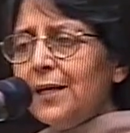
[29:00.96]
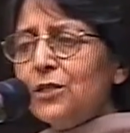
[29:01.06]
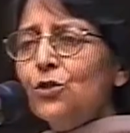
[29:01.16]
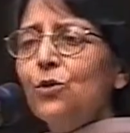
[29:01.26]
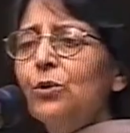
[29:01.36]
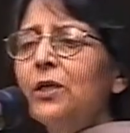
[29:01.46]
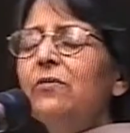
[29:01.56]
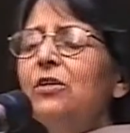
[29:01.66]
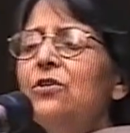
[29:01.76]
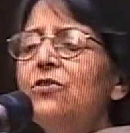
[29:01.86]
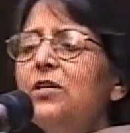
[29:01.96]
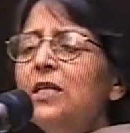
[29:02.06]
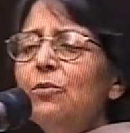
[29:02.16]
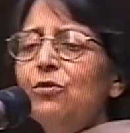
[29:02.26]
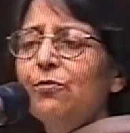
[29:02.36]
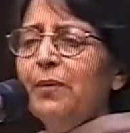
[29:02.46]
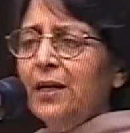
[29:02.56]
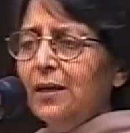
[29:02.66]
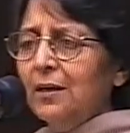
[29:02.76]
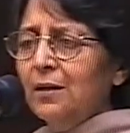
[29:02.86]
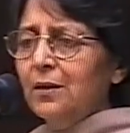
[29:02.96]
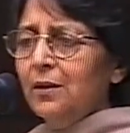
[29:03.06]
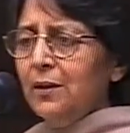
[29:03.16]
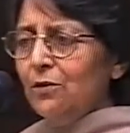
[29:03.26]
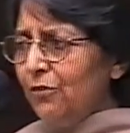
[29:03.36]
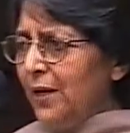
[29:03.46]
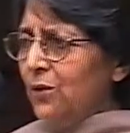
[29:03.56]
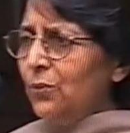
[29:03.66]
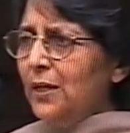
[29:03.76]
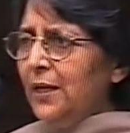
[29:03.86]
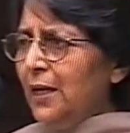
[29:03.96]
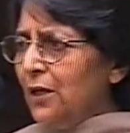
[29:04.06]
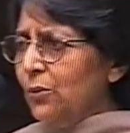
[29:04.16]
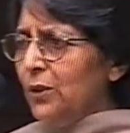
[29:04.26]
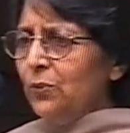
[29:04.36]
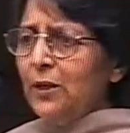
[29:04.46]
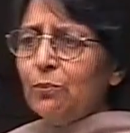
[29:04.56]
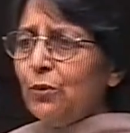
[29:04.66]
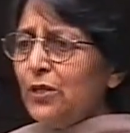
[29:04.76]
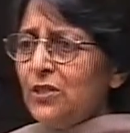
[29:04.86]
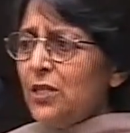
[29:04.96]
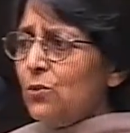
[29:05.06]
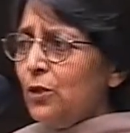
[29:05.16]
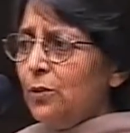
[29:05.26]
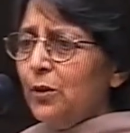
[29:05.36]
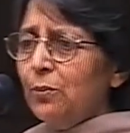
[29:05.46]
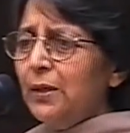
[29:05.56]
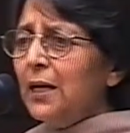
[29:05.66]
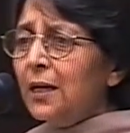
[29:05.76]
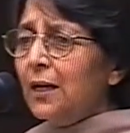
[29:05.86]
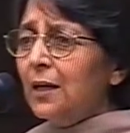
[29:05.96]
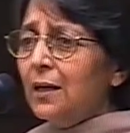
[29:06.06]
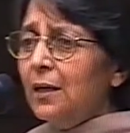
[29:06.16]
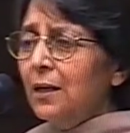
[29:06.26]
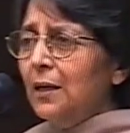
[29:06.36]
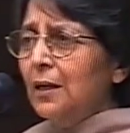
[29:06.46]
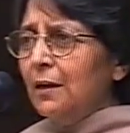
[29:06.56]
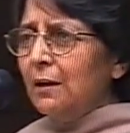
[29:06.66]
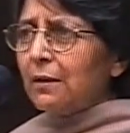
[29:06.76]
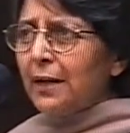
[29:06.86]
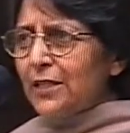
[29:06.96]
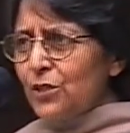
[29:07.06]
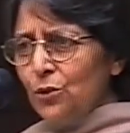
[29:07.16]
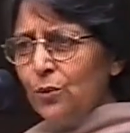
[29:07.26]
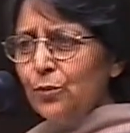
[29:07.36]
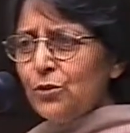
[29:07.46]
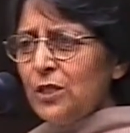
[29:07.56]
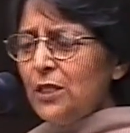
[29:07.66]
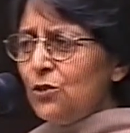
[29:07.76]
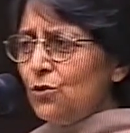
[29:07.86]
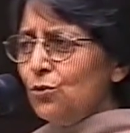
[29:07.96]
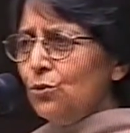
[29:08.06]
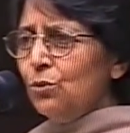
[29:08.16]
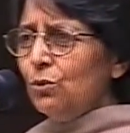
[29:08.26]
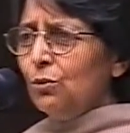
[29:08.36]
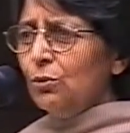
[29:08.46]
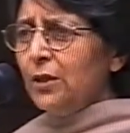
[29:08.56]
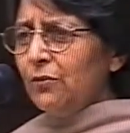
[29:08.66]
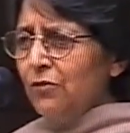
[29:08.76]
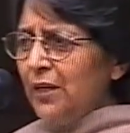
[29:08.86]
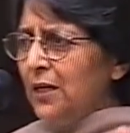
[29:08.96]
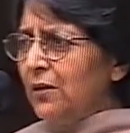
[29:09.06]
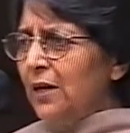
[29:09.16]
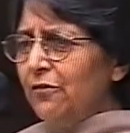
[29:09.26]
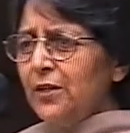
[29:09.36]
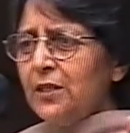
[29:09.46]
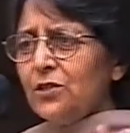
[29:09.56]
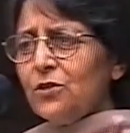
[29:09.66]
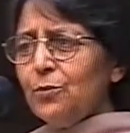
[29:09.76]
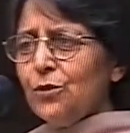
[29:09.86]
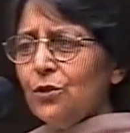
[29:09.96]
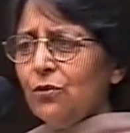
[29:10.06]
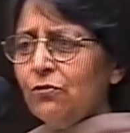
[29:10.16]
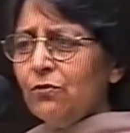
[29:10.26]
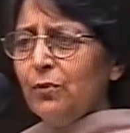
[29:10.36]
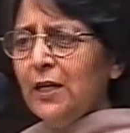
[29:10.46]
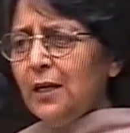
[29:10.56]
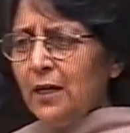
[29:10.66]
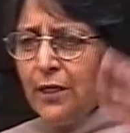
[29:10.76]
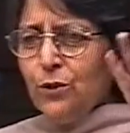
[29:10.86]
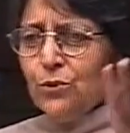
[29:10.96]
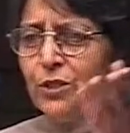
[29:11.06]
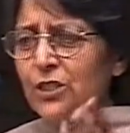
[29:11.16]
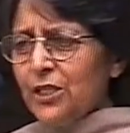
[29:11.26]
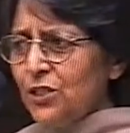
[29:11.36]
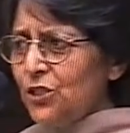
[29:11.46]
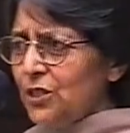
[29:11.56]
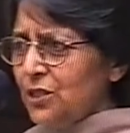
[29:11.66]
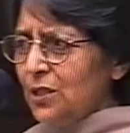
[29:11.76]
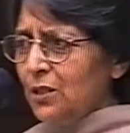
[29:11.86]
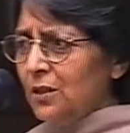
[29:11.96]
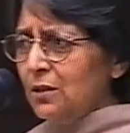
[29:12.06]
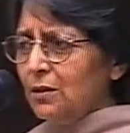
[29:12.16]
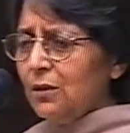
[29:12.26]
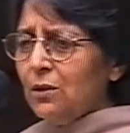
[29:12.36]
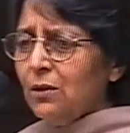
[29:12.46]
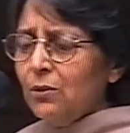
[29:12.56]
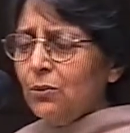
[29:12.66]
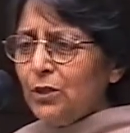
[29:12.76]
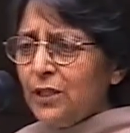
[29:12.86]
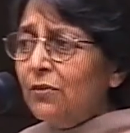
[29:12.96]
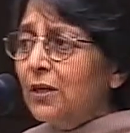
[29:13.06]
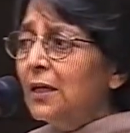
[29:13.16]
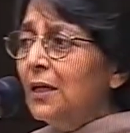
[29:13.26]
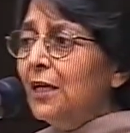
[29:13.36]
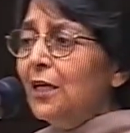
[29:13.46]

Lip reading: Cassio would never dream of marrying. In fact, when Iago at one point says, what about Bianca? Cassio proceeds to give a very graphic description of Bianca using gestures and whatever.